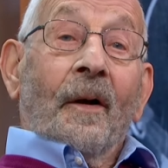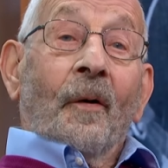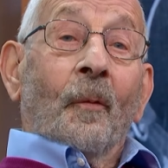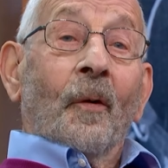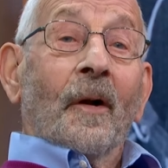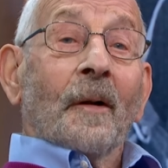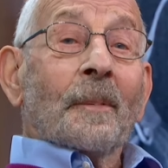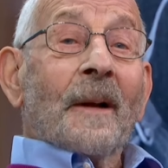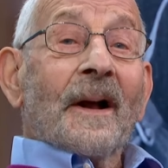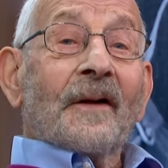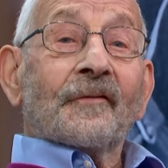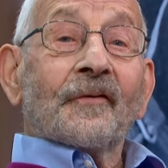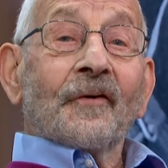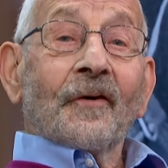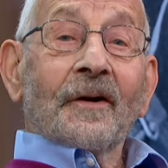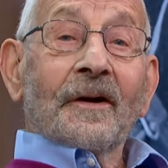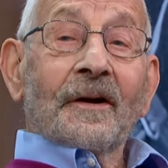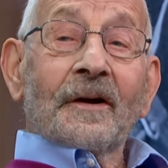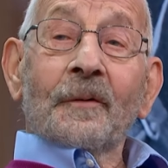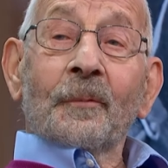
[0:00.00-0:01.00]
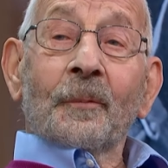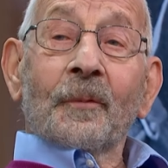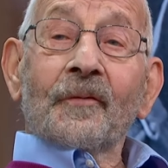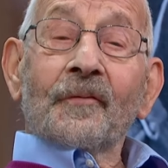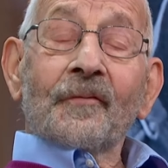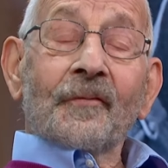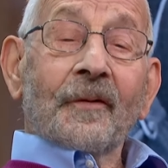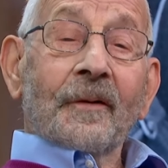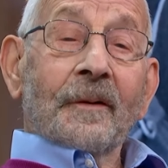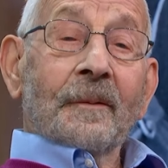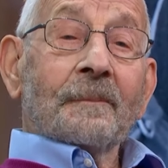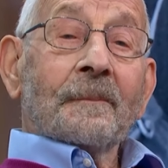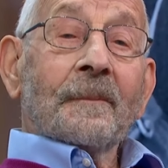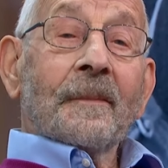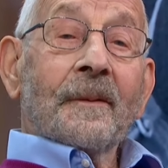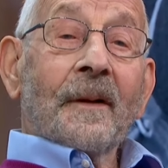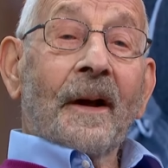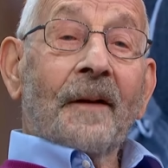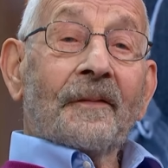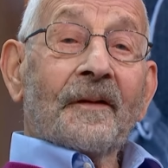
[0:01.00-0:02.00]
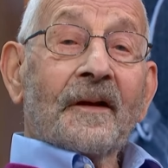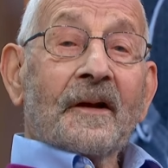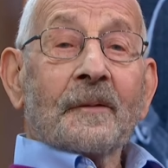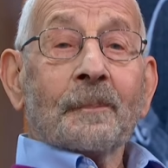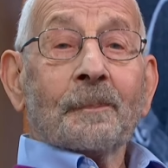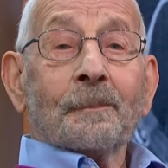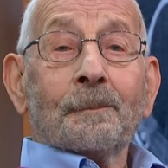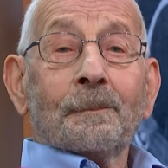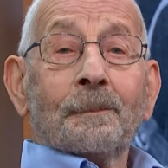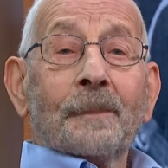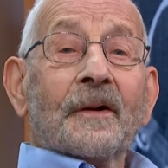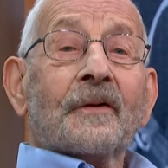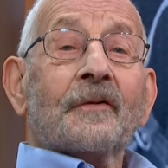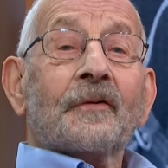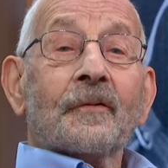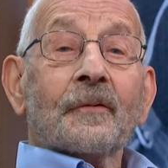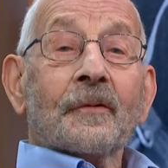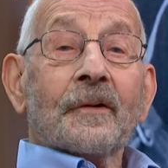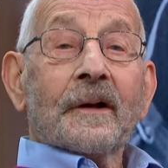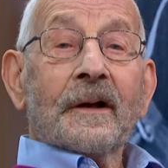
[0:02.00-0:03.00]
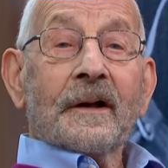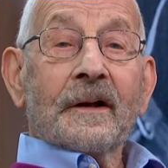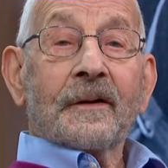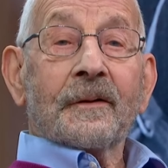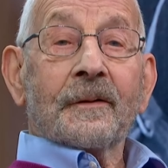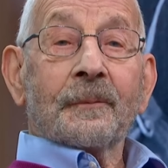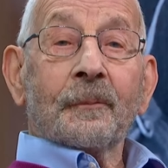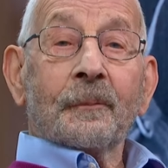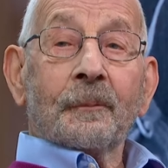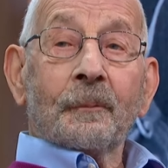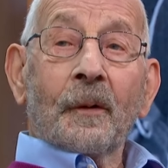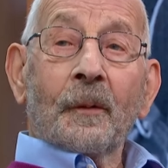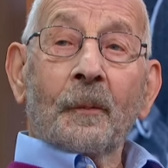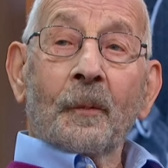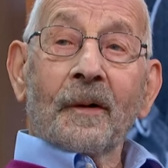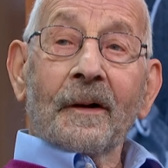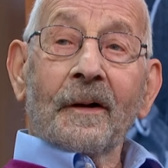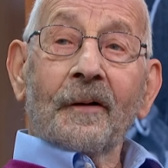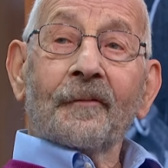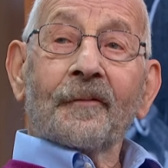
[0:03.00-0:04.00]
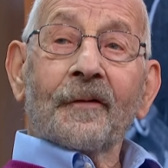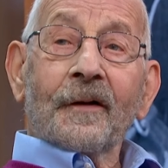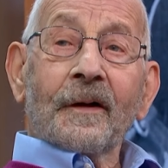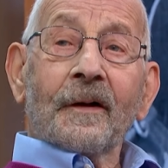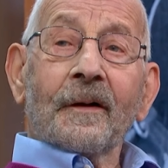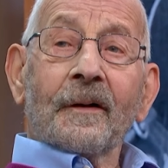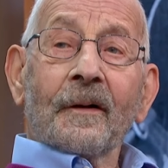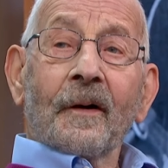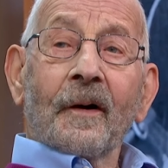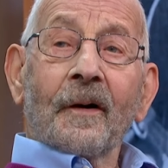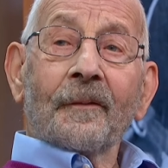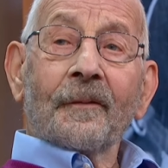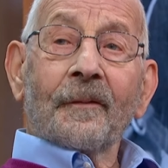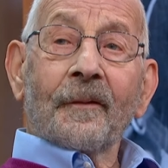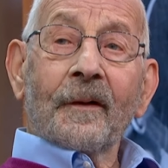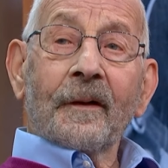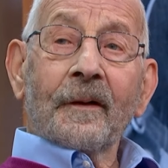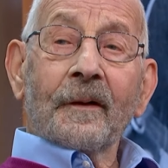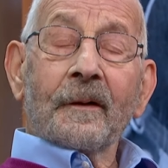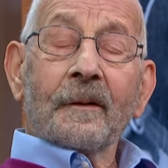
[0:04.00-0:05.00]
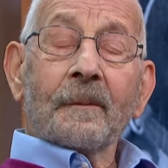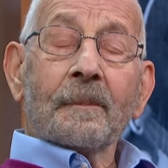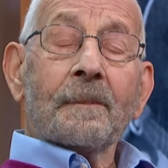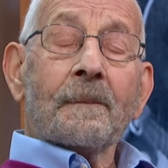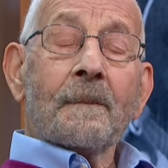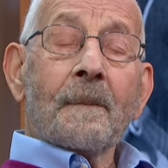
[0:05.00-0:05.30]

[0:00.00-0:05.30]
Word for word: Well, my journey was, um, I think, bit unique. We were living on the uh,